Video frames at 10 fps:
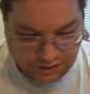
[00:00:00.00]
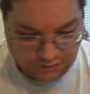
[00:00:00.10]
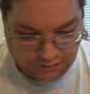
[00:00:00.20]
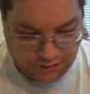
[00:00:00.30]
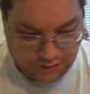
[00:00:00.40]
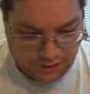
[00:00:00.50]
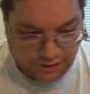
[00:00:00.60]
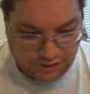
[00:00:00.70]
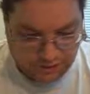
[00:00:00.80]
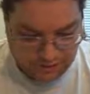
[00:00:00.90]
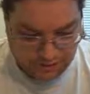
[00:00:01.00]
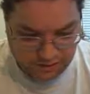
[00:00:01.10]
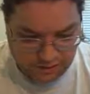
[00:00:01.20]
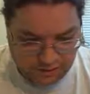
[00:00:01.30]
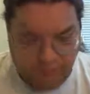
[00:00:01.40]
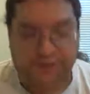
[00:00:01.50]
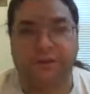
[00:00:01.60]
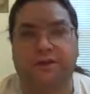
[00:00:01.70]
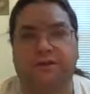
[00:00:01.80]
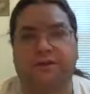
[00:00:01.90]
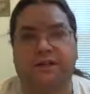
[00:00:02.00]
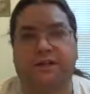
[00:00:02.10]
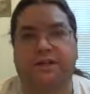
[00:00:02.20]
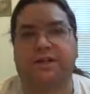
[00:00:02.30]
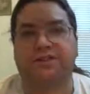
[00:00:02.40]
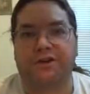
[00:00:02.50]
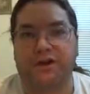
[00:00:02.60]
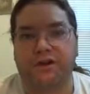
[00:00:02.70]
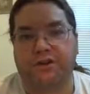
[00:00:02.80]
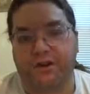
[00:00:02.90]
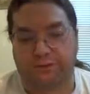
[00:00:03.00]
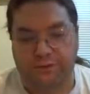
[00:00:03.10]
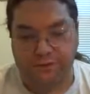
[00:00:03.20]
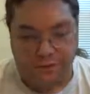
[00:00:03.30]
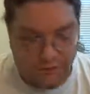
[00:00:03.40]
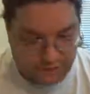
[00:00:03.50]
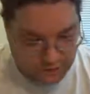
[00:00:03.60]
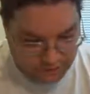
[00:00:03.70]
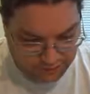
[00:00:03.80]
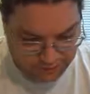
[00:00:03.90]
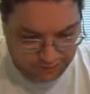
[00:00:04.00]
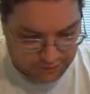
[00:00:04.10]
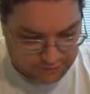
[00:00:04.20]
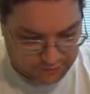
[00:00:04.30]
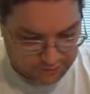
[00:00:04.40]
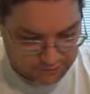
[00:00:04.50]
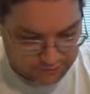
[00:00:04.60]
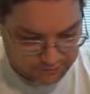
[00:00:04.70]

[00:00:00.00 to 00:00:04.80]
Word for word: But if you uh, pledge on uh, Kickstarter, you can get it for 300 dollars when it comes out.